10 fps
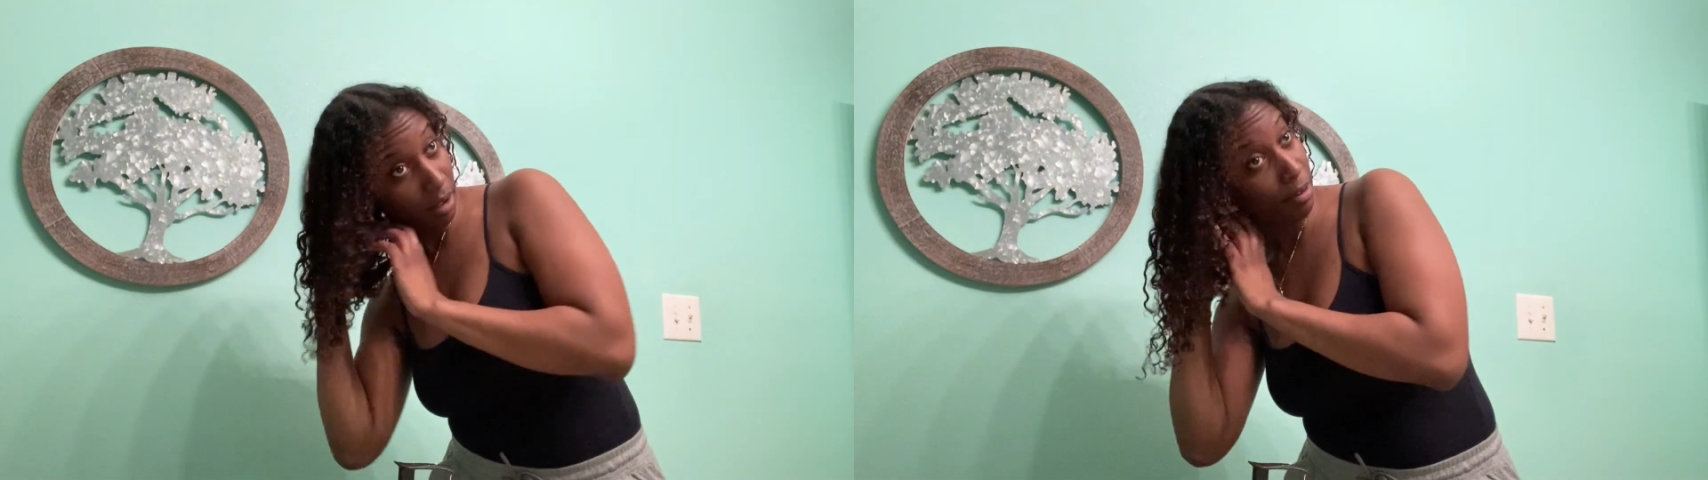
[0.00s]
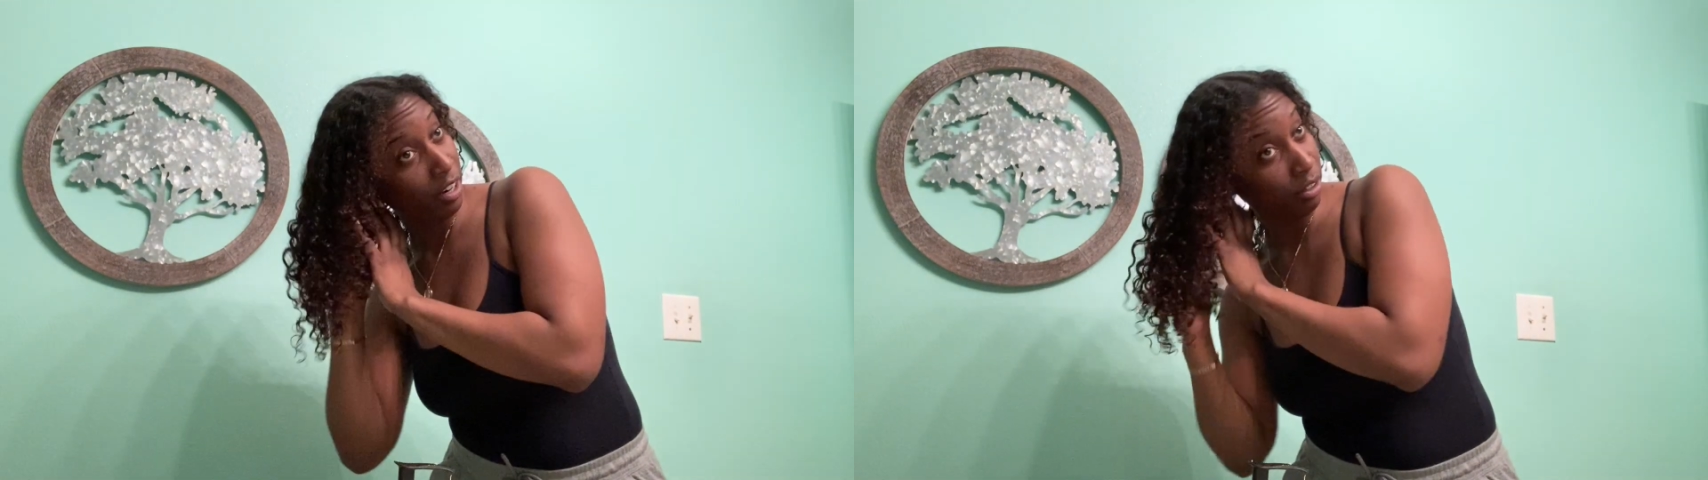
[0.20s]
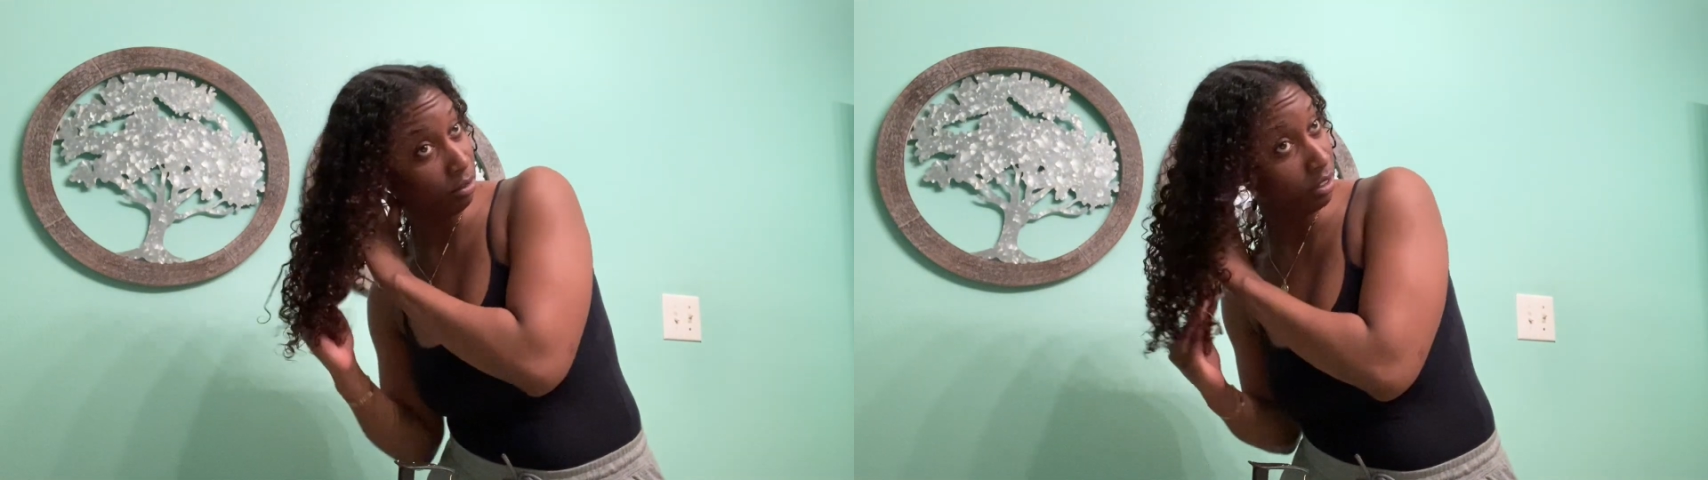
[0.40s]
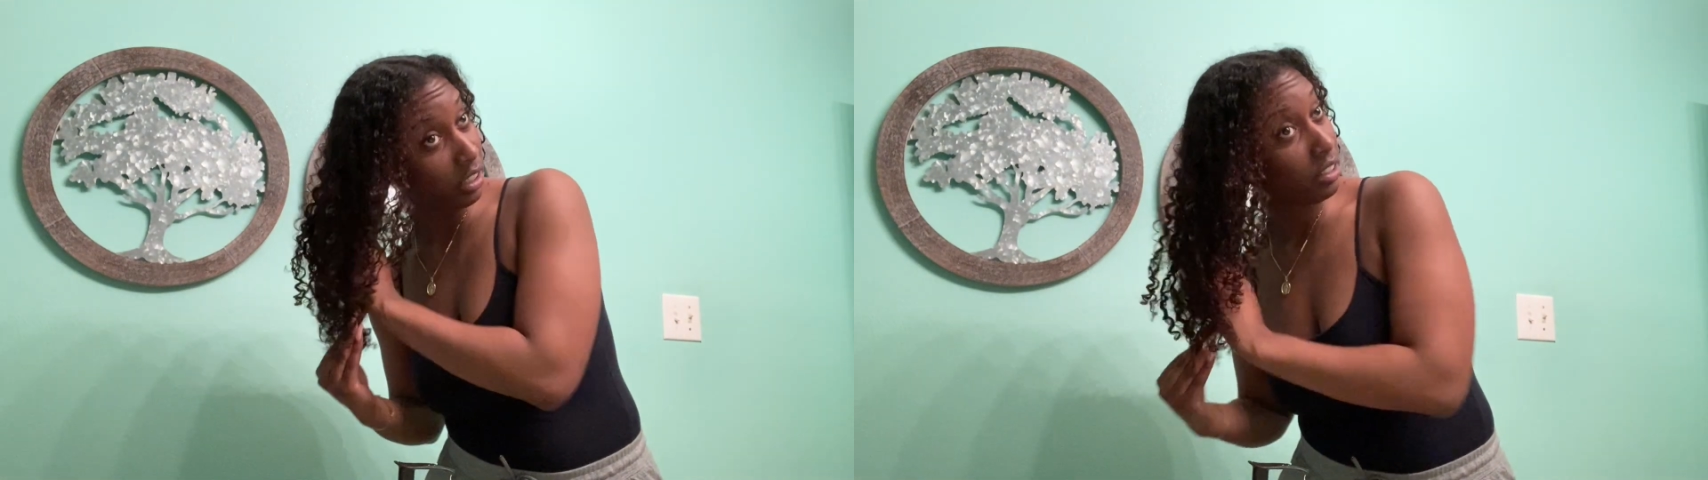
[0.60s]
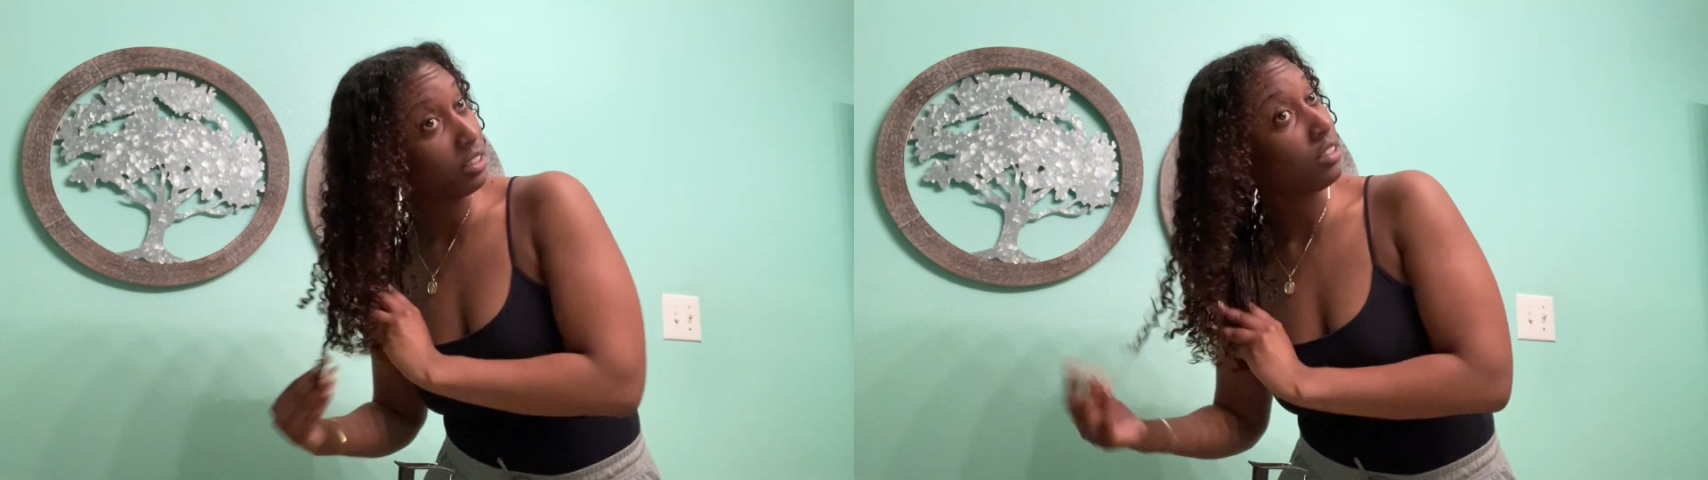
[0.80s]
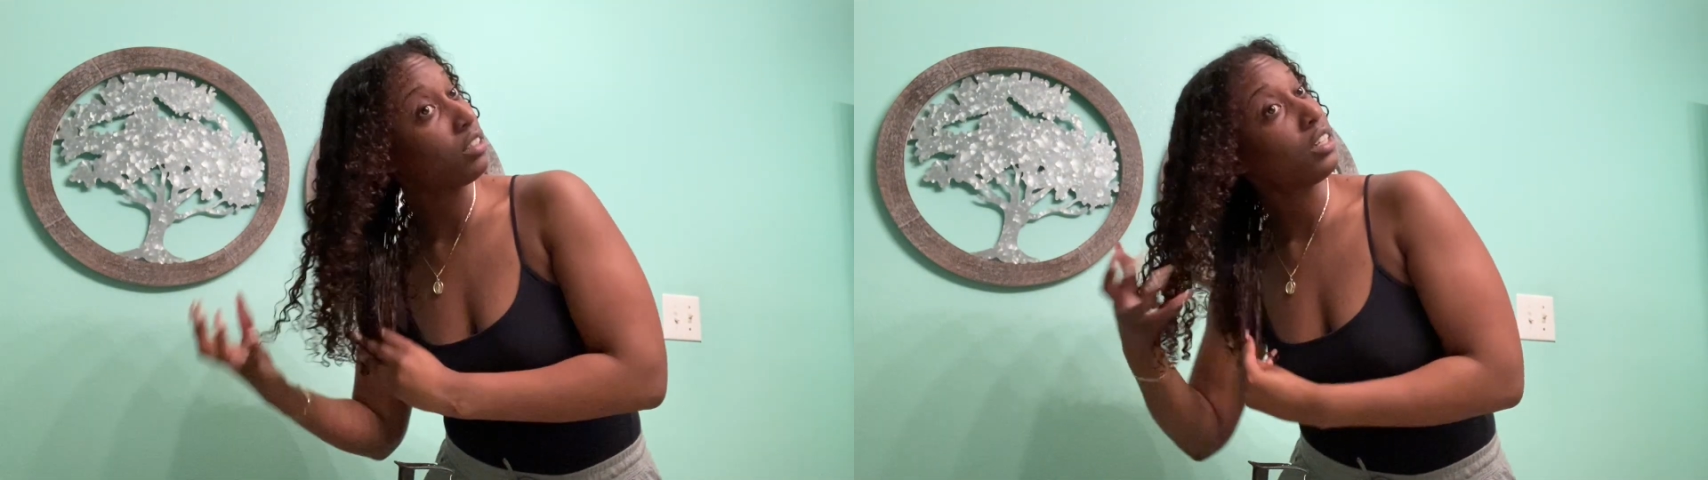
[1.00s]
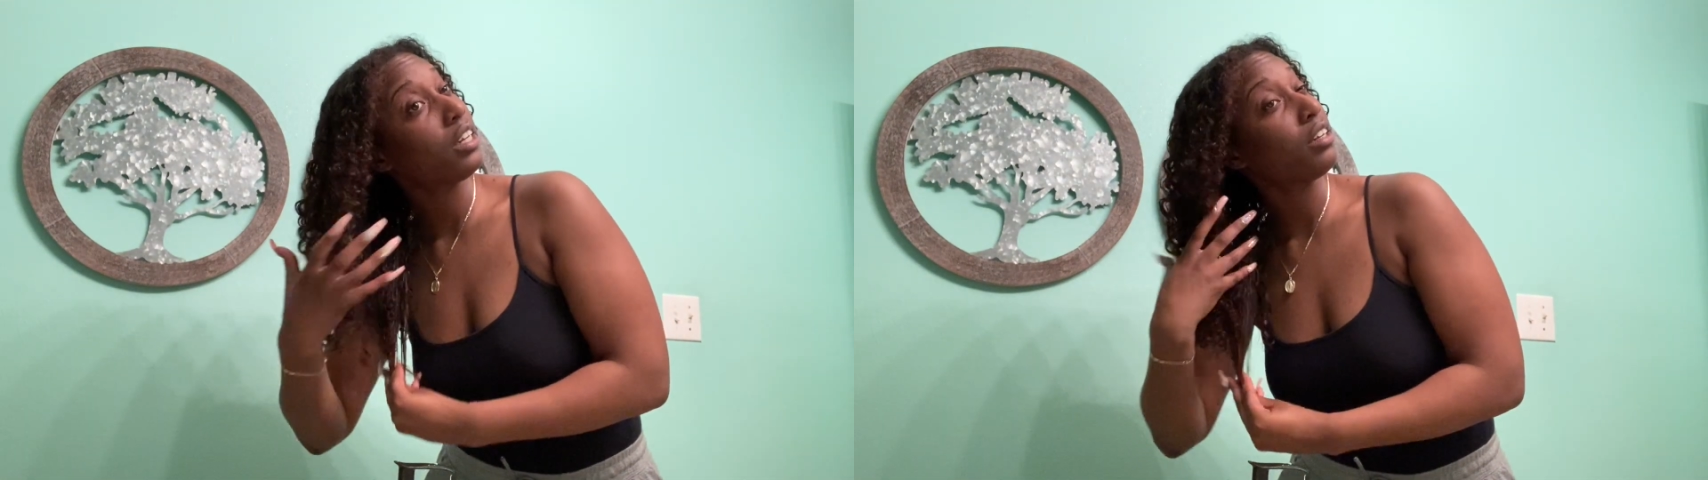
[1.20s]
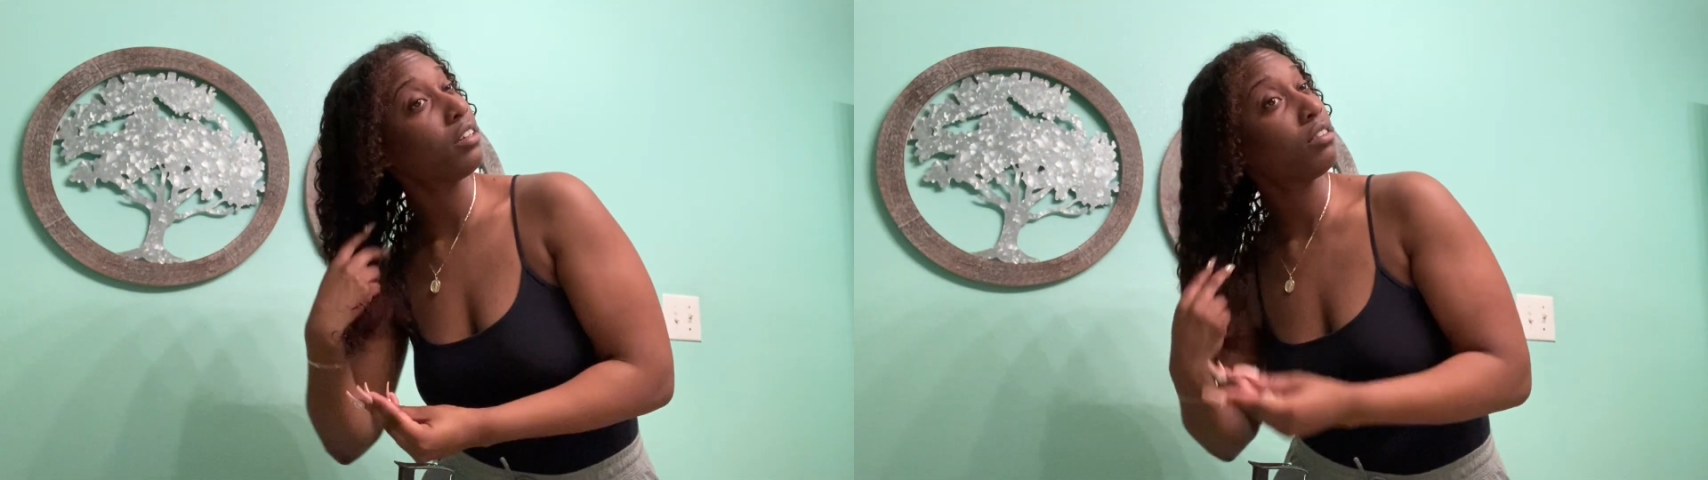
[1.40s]
I'm not doing nothing
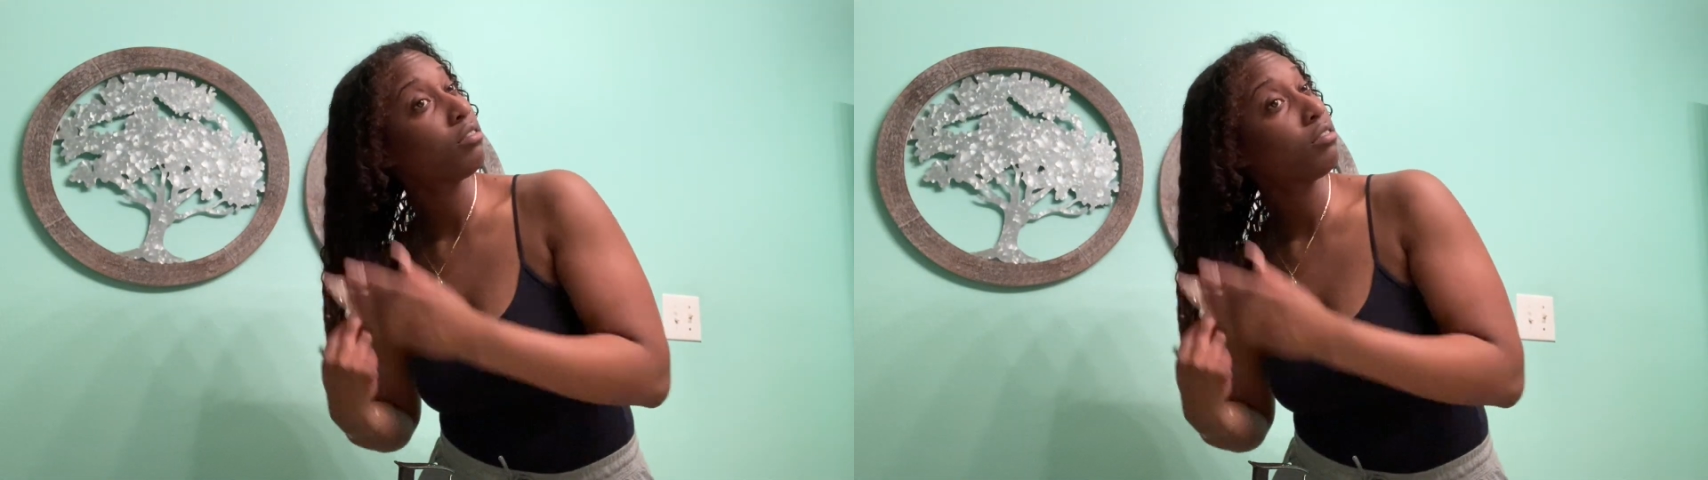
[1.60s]
today.